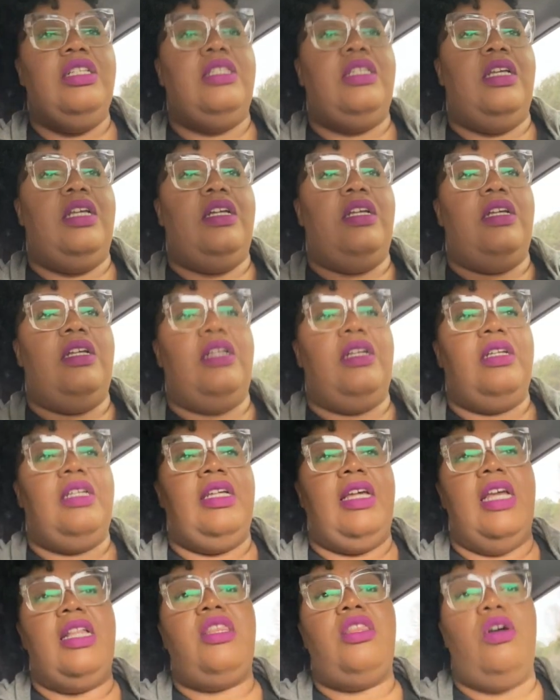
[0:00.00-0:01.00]
to
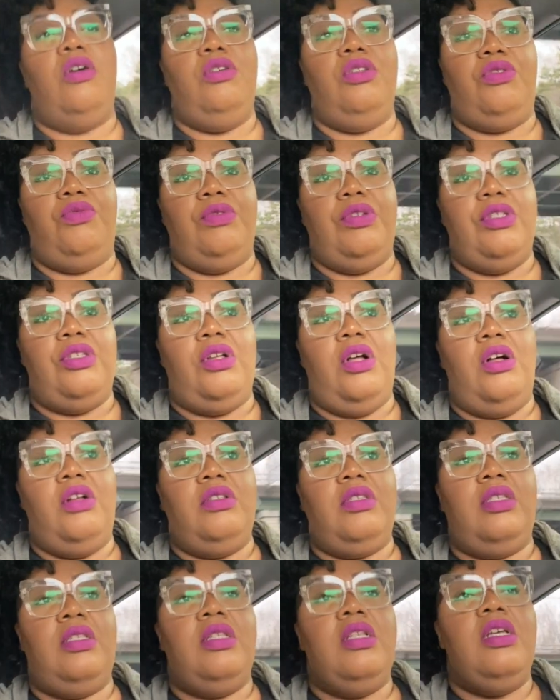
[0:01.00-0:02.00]
get those
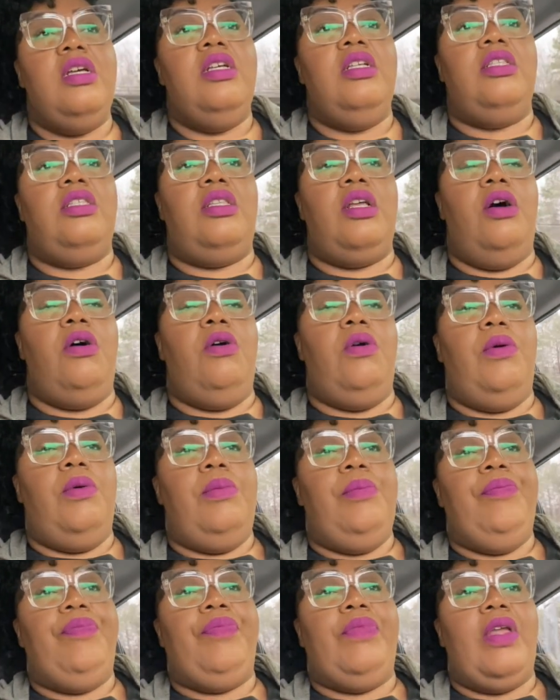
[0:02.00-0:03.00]
results.
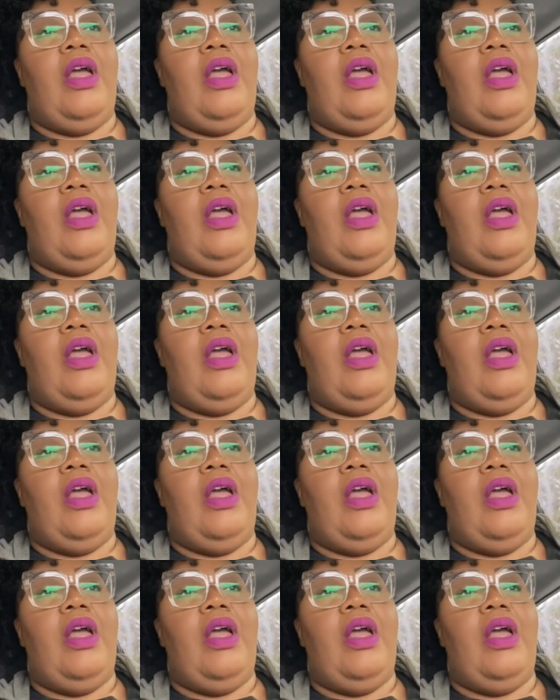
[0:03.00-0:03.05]
So,